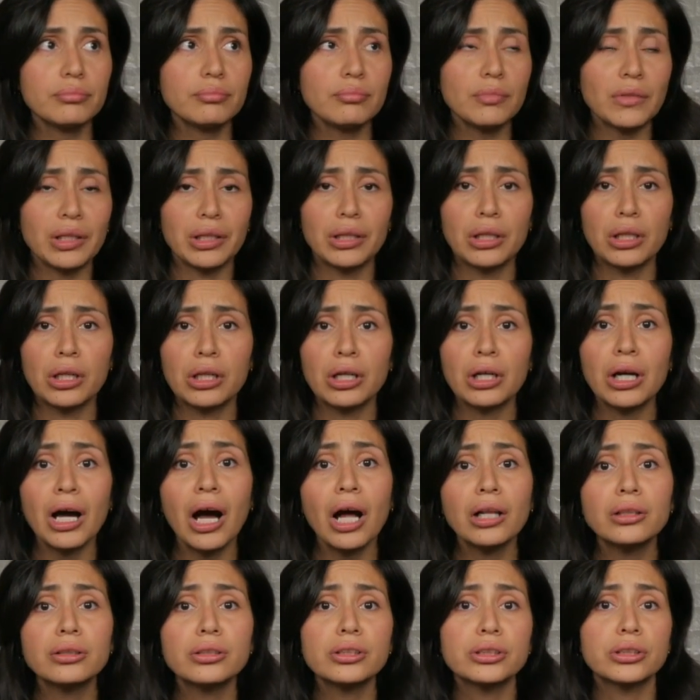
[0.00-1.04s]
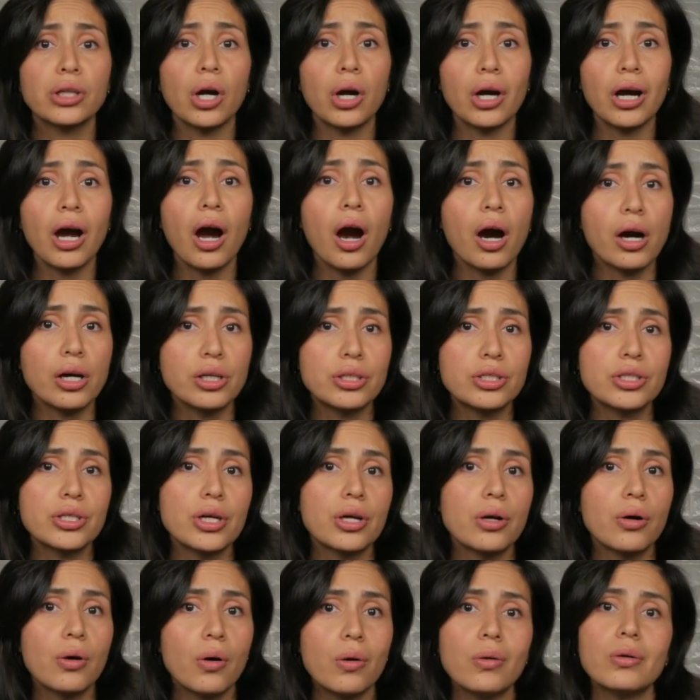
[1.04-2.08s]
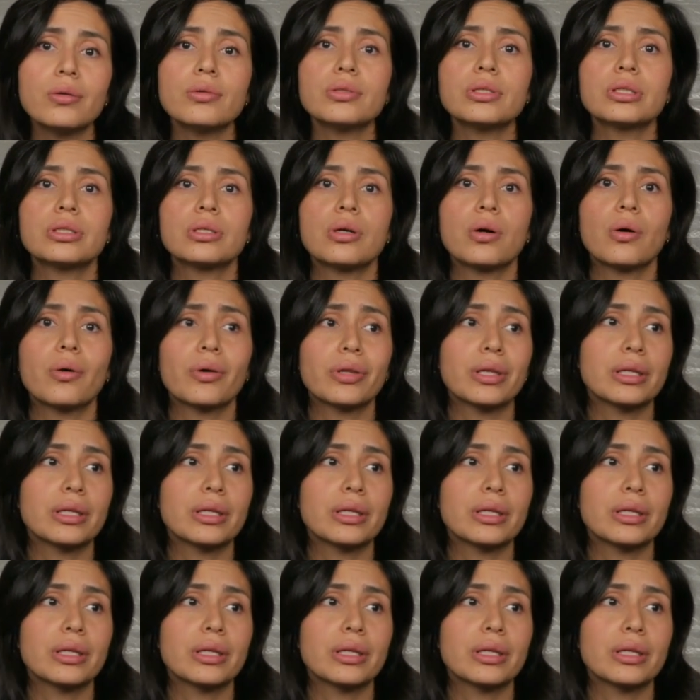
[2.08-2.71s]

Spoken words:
The colors are hard gel also,